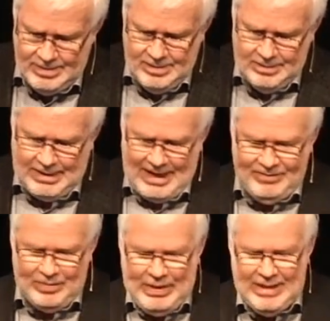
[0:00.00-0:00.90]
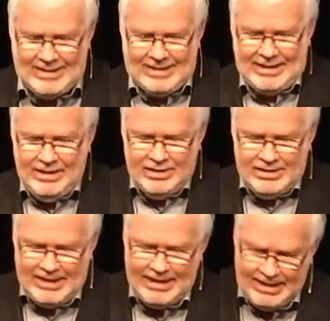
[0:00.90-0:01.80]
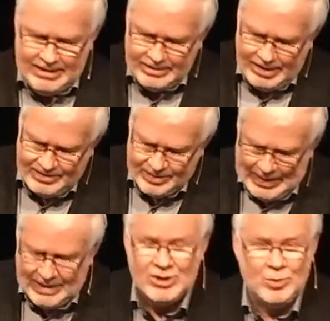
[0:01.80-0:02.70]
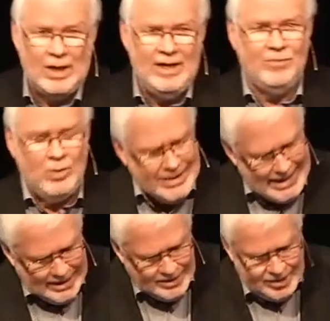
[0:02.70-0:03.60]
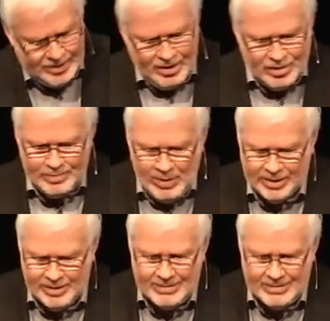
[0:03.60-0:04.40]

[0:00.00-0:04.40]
to having been a sinner and taking another man's wife? What ancient or modern